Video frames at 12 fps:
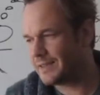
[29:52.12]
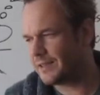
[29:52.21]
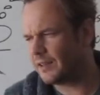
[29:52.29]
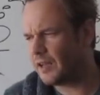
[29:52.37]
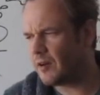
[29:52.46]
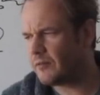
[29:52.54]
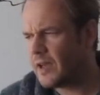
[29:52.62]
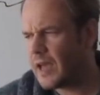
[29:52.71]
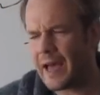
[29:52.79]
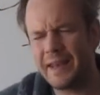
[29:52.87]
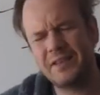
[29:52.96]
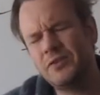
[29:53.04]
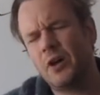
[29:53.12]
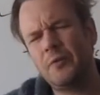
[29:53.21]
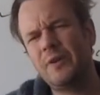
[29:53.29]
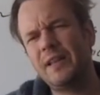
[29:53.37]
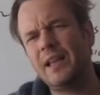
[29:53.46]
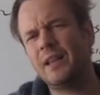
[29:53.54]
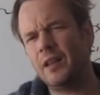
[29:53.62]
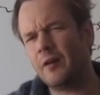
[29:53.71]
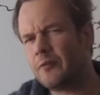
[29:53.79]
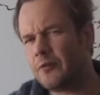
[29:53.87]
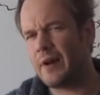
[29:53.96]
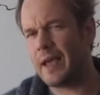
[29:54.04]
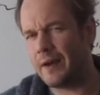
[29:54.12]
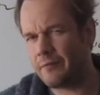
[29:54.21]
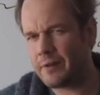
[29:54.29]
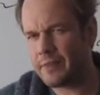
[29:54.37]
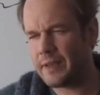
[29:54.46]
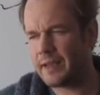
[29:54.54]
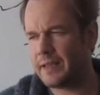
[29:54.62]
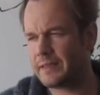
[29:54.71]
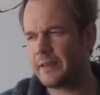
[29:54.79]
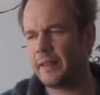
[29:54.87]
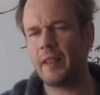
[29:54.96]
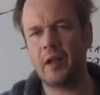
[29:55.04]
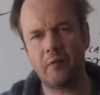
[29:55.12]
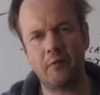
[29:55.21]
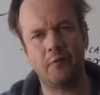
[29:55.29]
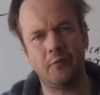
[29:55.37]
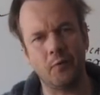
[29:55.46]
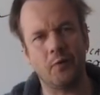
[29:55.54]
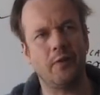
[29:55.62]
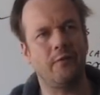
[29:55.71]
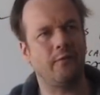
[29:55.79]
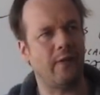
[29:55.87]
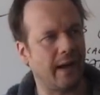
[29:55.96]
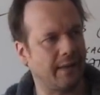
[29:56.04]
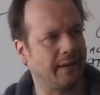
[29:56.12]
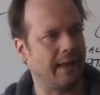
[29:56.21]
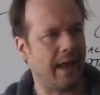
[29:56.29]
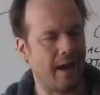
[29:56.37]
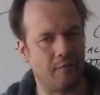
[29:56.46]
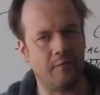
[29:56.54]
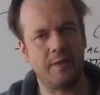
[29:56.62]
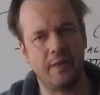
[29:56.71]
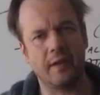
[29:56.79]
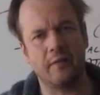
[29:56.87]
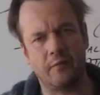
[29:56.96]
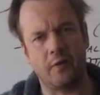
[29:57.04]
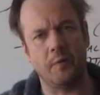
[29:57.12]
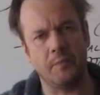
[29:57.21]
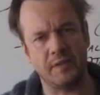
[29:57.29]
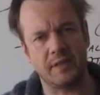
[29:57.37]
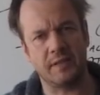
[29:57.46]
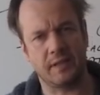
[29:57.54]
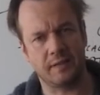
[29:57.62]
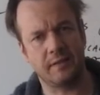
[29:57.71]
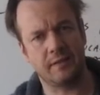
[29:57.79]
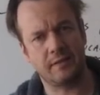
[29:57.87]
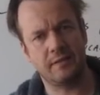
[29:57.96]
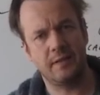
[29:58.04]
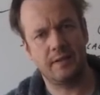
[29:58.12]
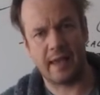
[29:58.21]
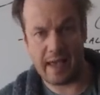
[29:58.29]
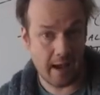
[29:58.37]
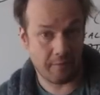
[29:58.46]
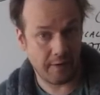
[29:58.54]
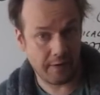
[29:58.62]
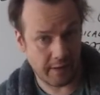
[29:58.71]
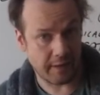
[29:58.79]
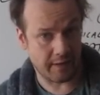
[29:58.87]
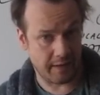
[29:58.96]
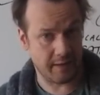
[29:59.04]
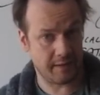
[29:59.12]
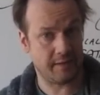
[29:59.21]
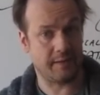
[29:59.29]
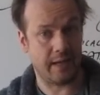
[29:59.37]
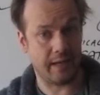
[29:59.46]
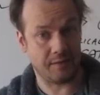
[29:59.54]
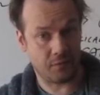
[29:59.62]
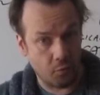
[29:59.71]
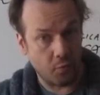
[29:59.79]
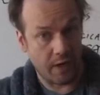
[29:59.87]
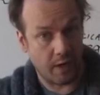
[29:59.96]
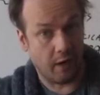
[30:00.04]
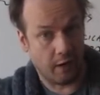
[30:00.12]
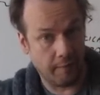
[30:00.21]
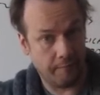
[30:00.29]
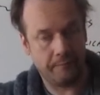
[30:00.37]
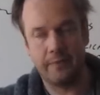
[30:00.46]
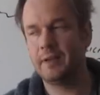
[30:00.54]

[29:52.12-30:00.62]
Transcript: It's a love, and it's not really a love for everything. It's a love for the fact that everything affirms existence, that everything that is says we are.